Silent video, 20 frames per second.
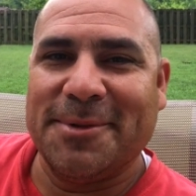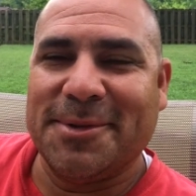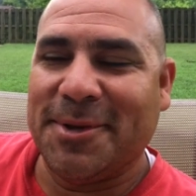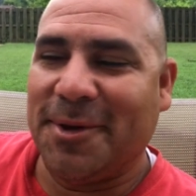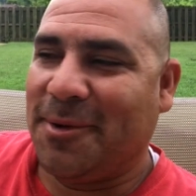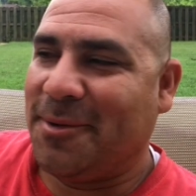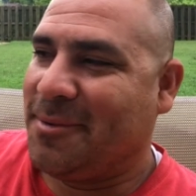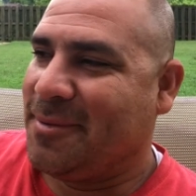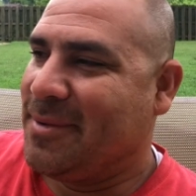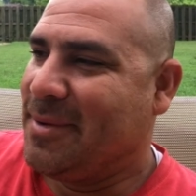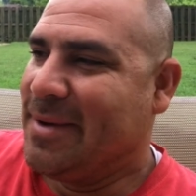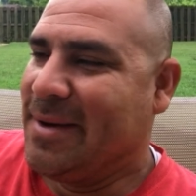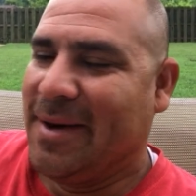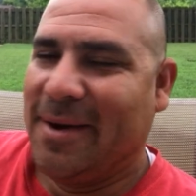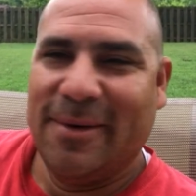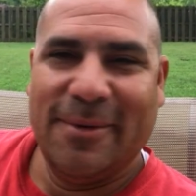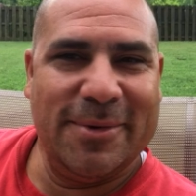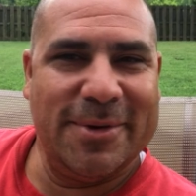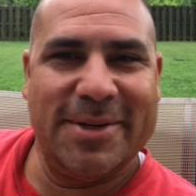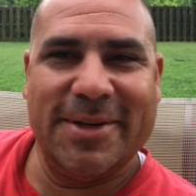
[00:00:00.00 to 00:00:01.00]
So
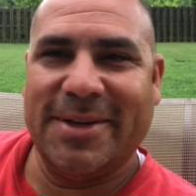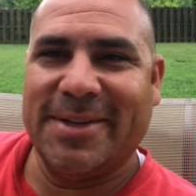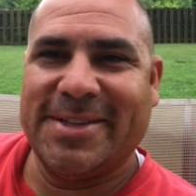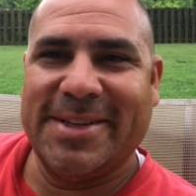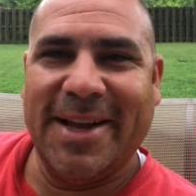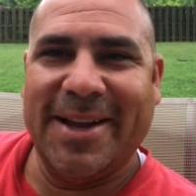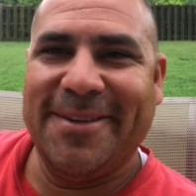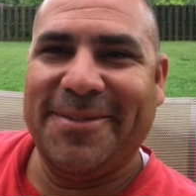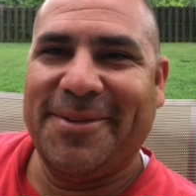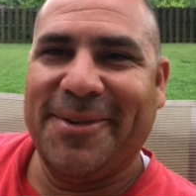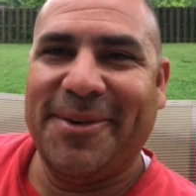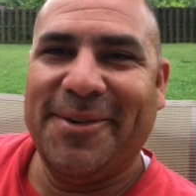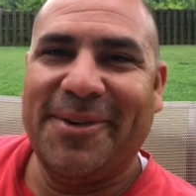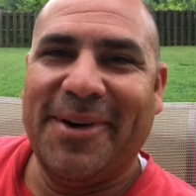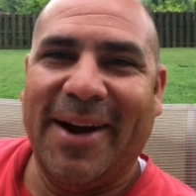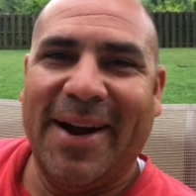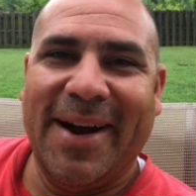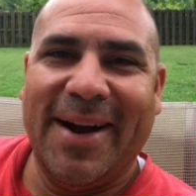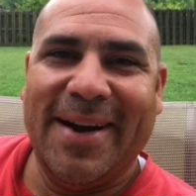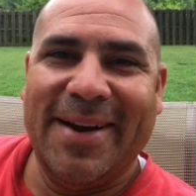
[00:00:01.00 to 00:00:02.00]
we're just gonna take you for the
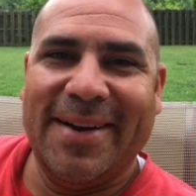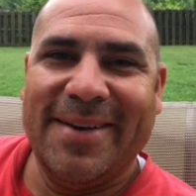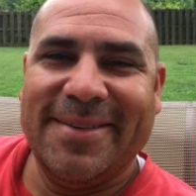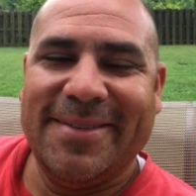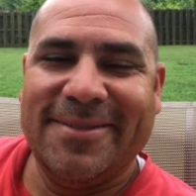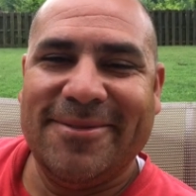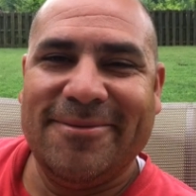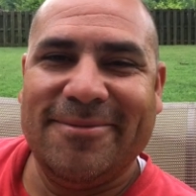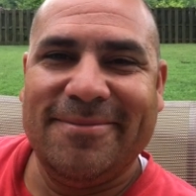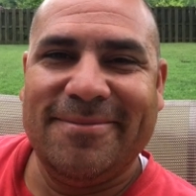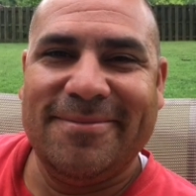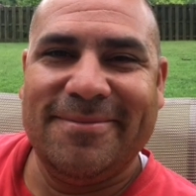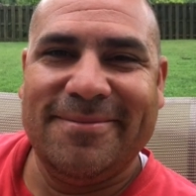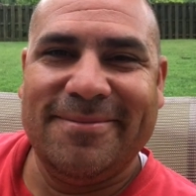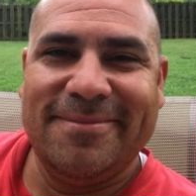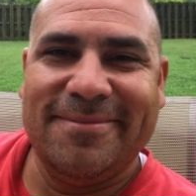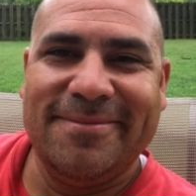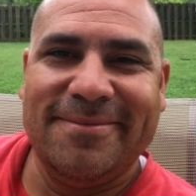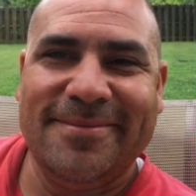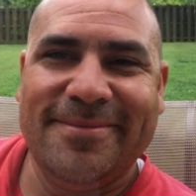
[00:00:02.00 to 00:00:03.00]
ride.
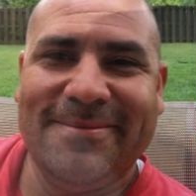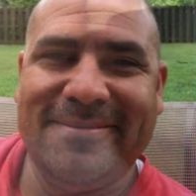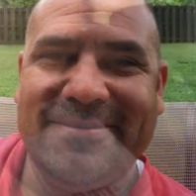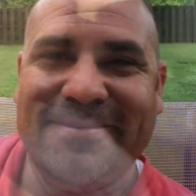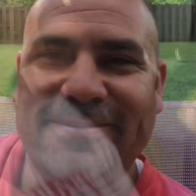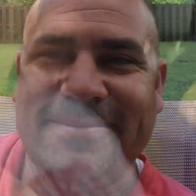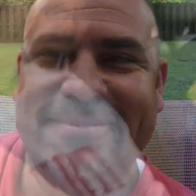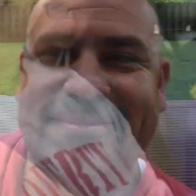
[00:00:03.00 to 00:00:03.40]
Get